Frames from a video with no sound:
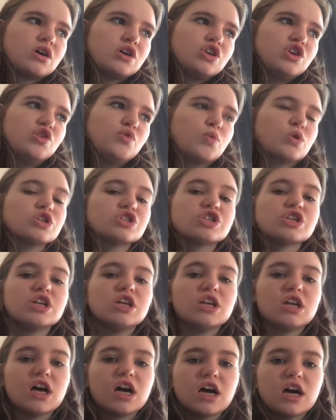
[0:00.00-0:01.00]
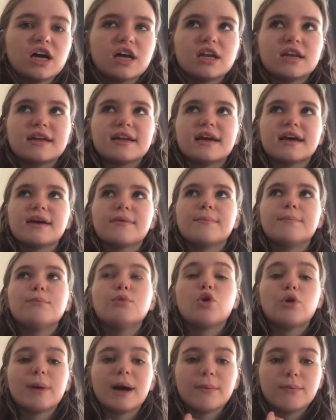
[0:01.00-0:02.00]
you want to learn
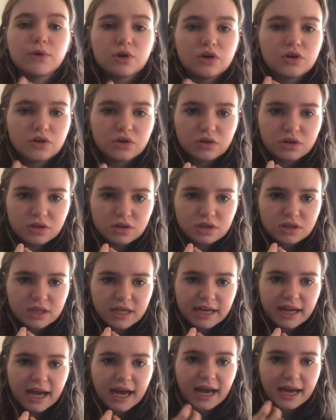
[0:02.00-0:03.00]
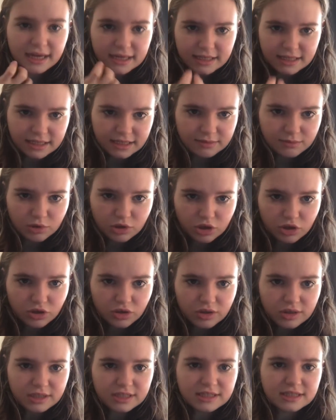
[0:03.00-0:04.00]
more about monologues and acting
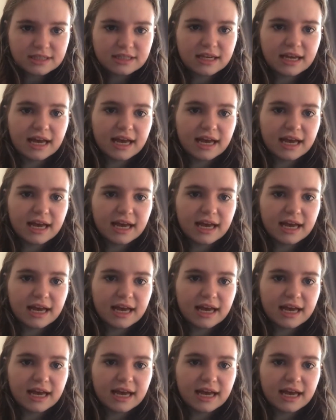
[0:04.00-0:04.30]
monologues,